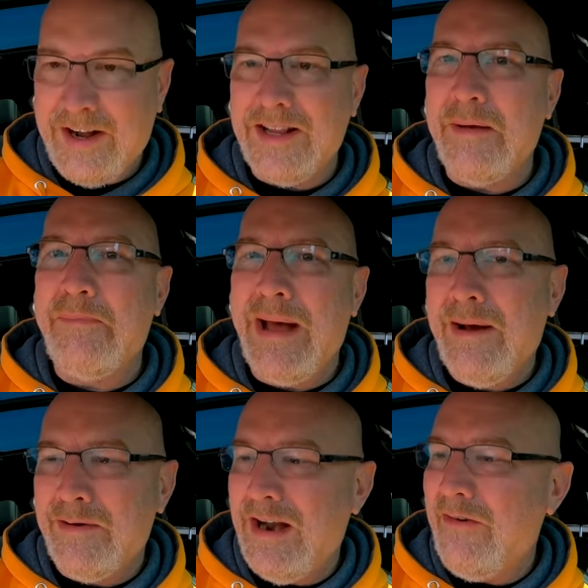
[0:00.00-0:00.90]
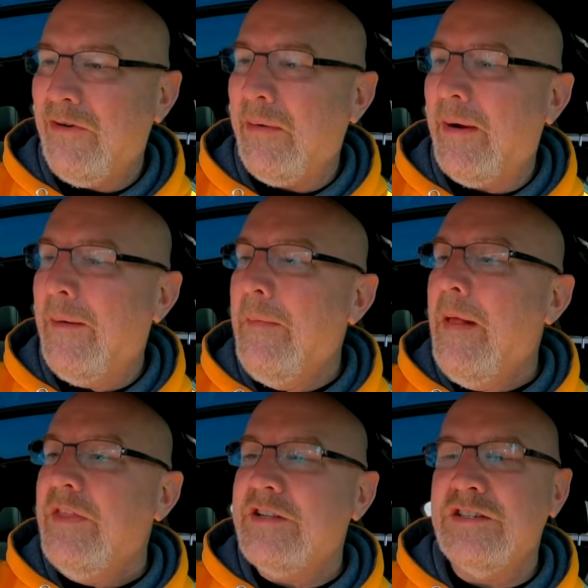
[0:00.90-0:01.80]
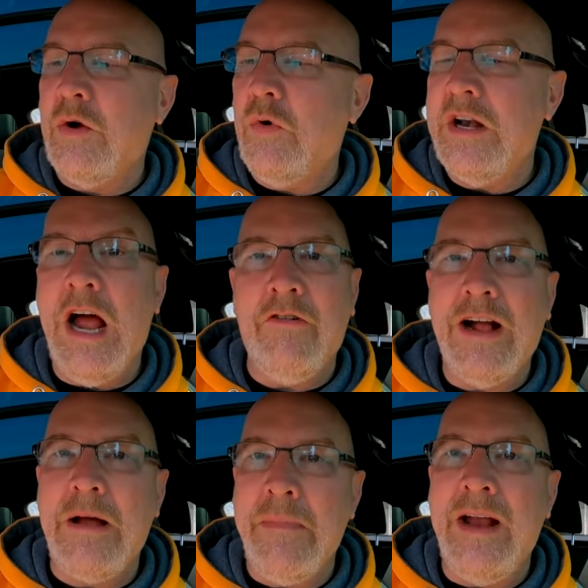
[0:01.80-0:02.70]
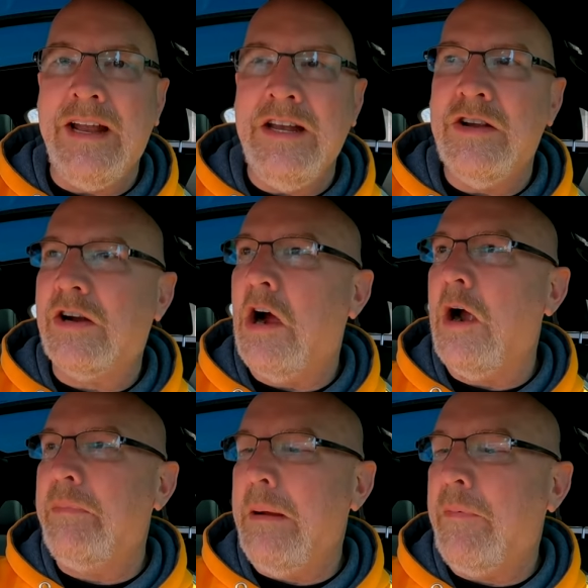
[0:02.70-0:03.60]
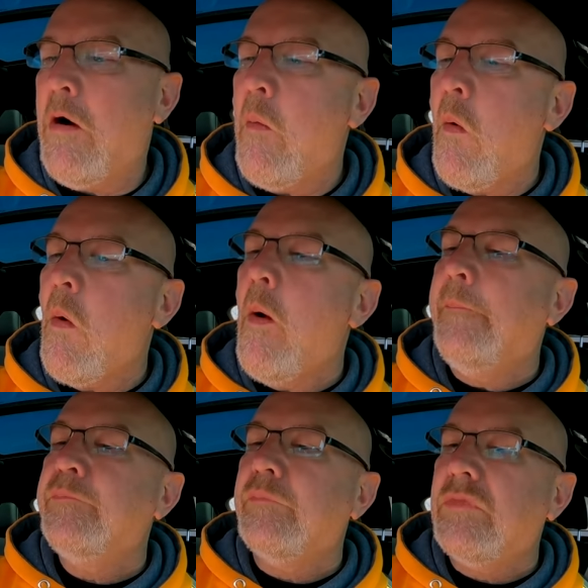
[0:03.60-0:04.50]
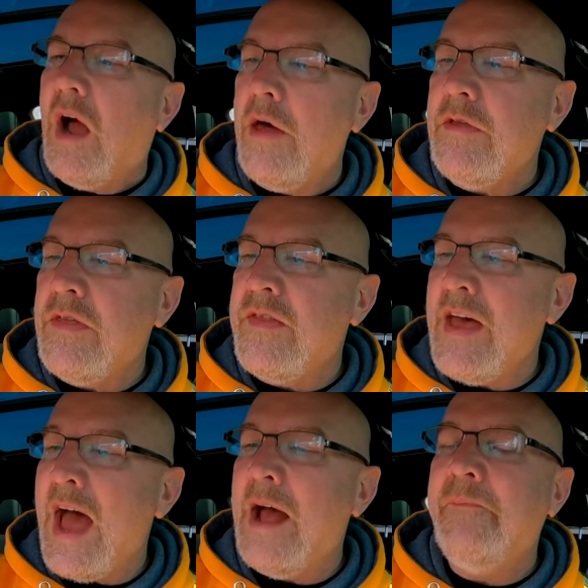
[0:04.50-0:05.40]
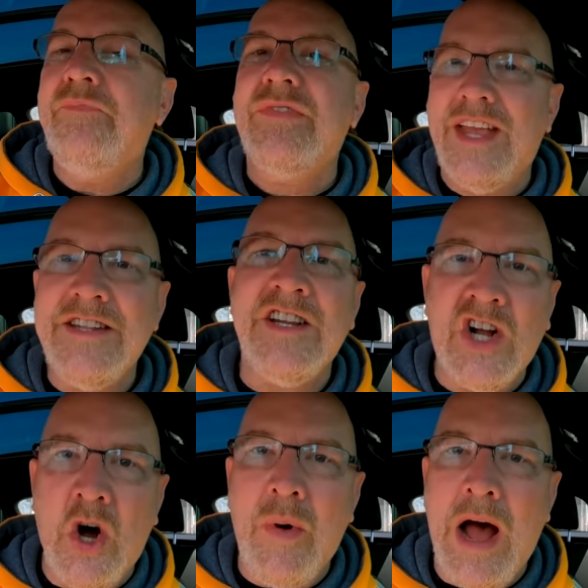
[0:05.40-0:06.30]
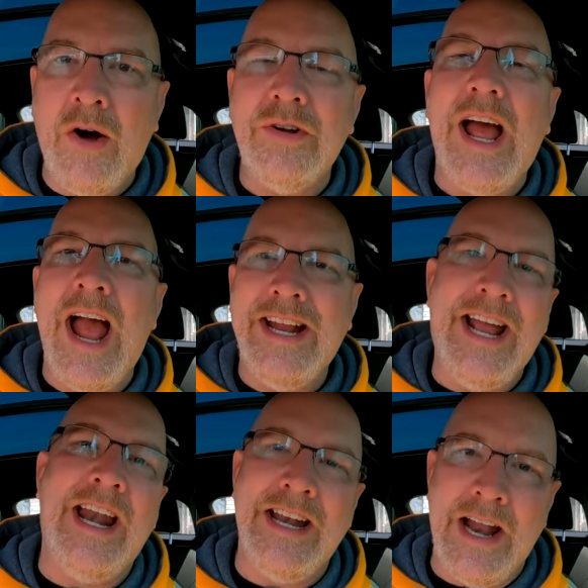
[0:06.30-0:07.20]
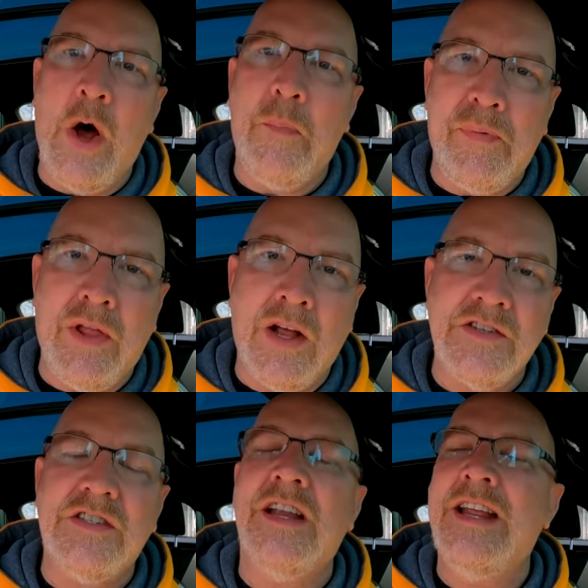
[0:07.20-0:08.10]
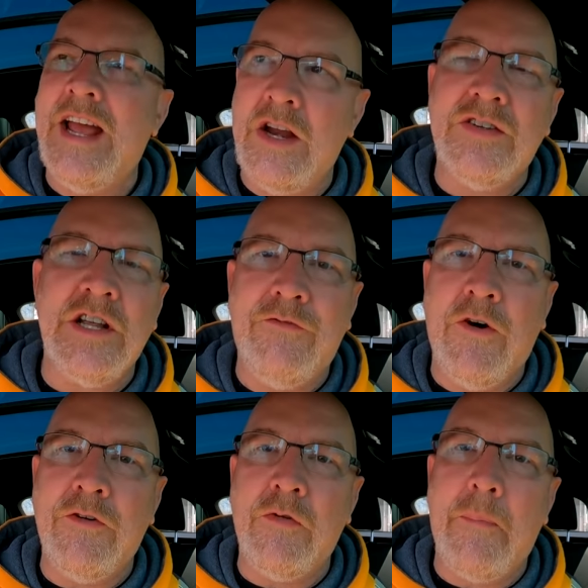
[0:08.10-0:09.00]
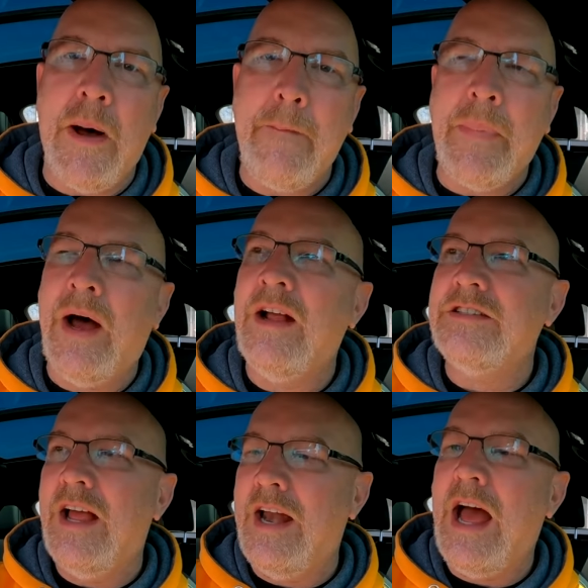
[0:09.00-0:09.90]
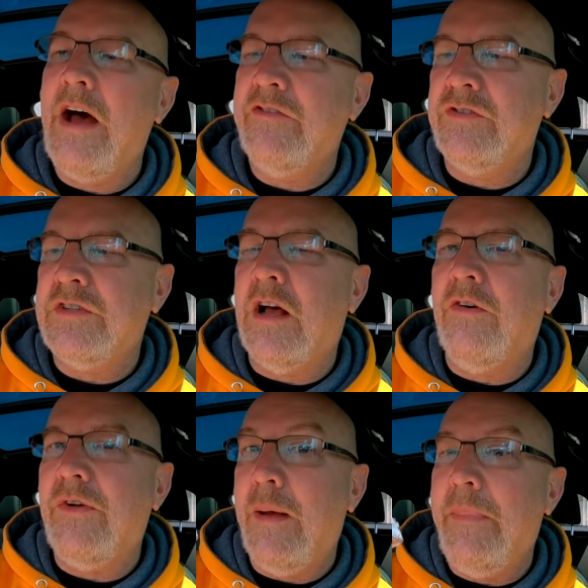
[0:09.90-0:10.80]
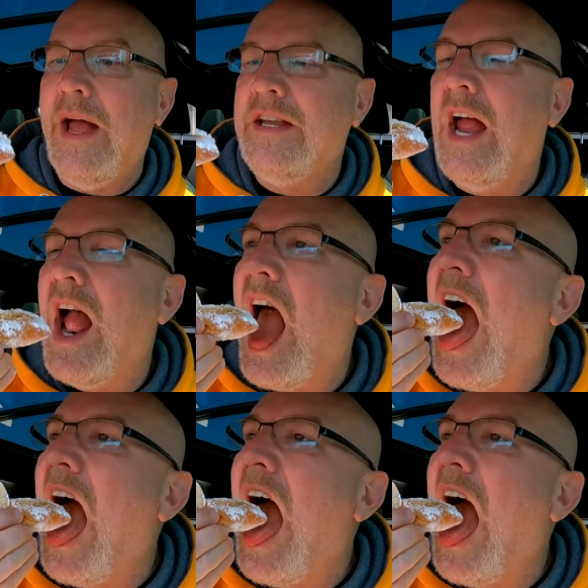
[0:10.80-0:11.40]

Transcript: god, the powder everywhere. This is a would not recommend in your car, people. Other than that, it's a go out and get it now plus. Get yourself over to a Popeyes and have yourself a beignet.